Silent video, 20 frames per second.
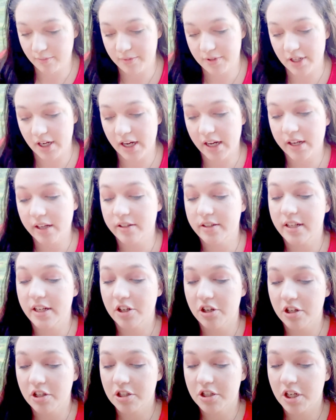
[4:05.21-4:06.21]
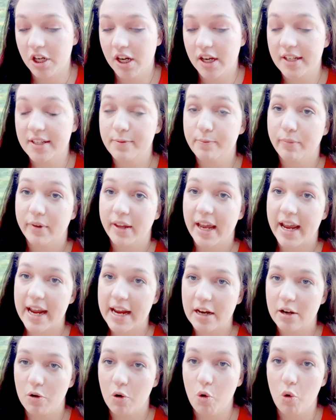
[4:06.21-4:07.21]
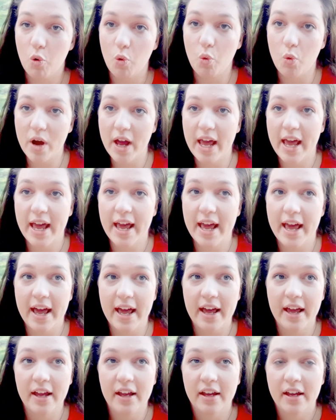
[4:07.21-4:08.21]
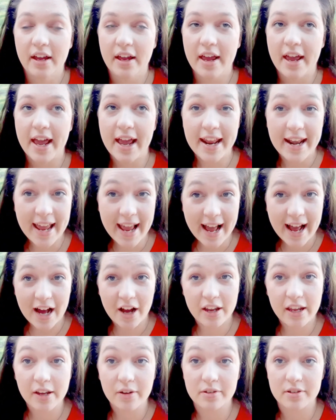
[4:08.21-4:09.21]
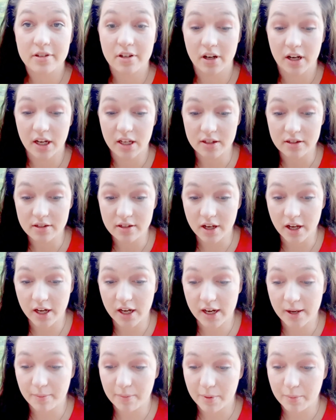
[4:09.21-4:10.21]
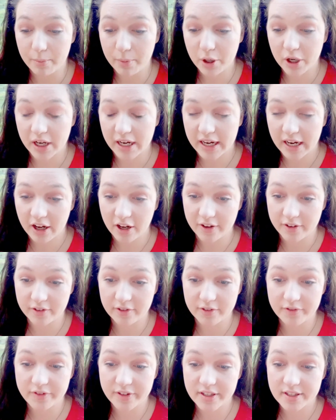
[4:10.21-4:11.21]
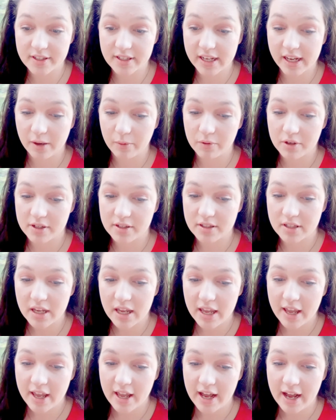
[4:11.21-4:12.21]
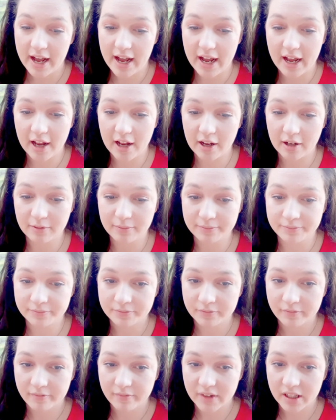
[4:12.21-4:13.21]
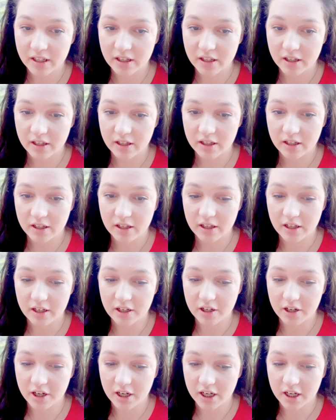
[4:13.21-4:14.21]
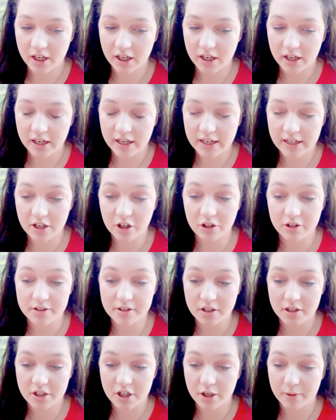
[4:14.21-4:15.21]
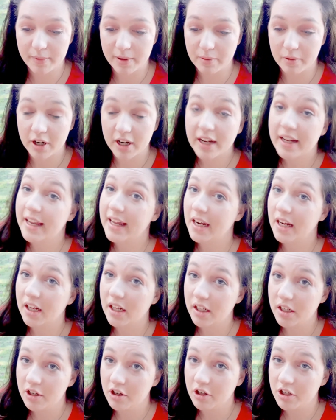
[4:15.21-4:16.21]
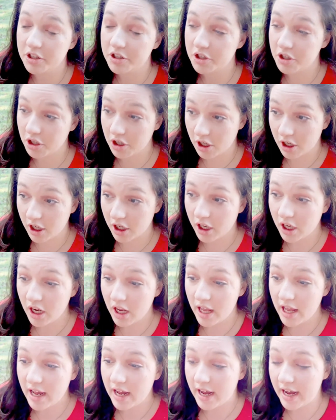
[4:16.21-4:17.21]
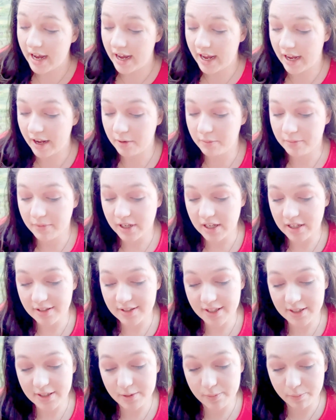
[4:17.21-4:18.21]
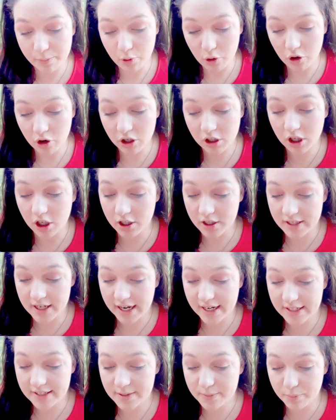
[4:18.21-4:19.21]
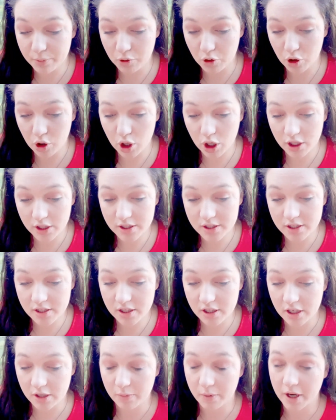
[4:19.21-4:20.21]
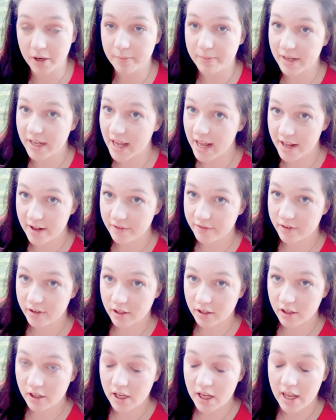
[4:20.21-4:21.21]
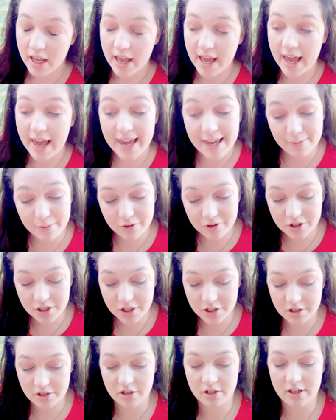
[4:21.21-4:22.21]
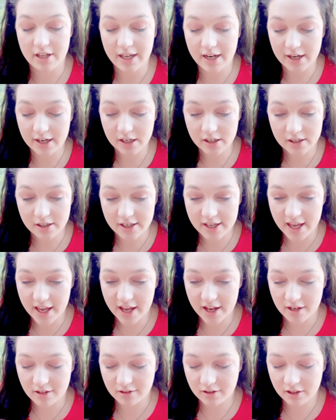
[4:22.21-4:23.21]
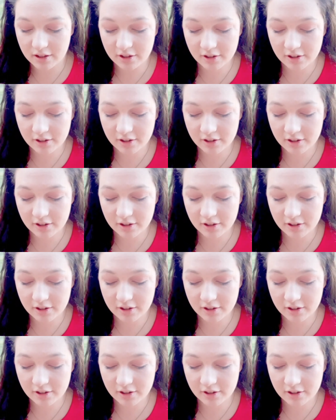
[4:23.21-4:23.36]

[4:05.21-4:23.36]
So he continued to explain where and how he was going to insert it in my body. I obviously was, you know, he also told me what I can and cannot do. He said contact sport, you won't be ever able to do that again.